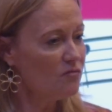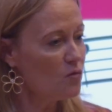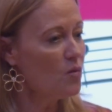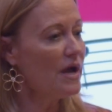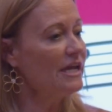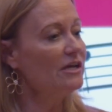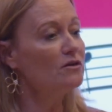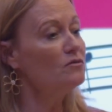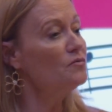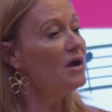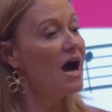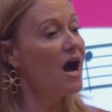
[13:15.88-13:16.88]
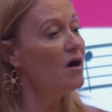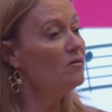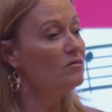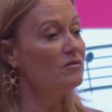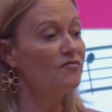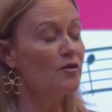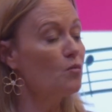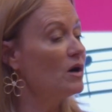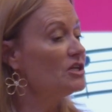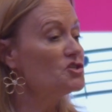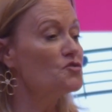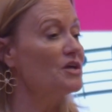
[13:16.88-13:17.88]
waiting around for
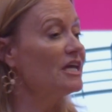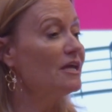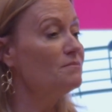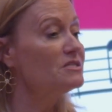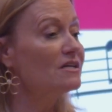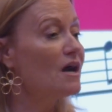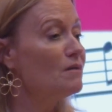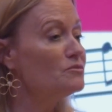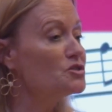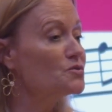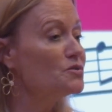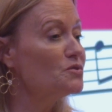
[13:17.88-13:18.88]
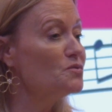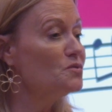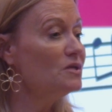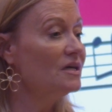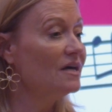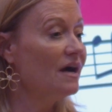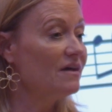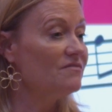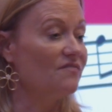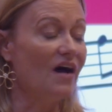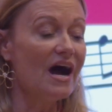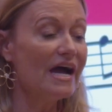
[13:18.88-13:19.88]
one dream to come true.
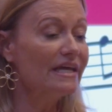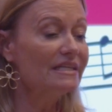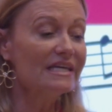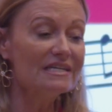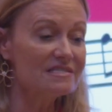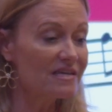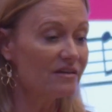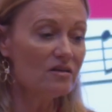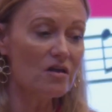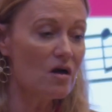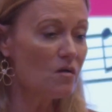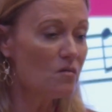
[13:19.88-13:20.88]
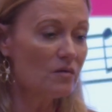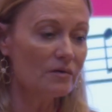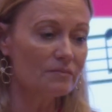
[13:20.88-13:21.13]
Finally said no.